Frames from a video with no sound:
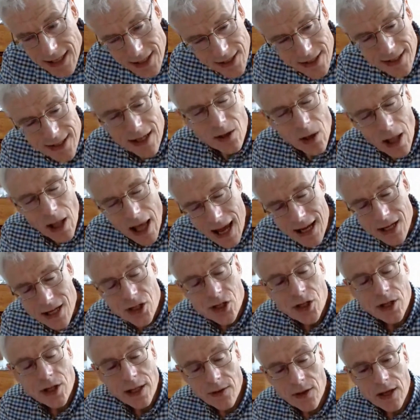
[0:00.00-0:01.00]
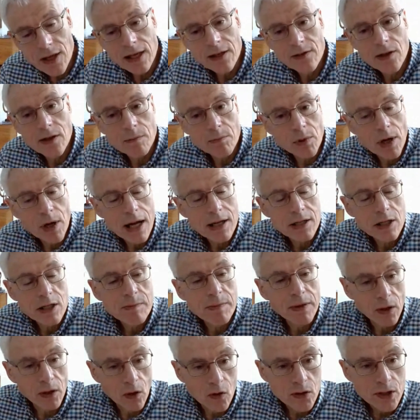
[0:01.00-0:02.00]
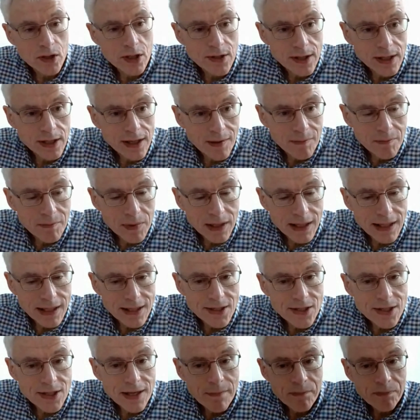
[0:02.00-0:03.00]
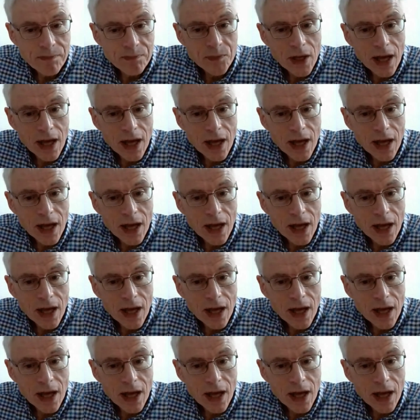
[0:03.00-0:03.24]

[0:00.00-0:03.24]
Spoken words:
they still actually think that brands belong to the companies.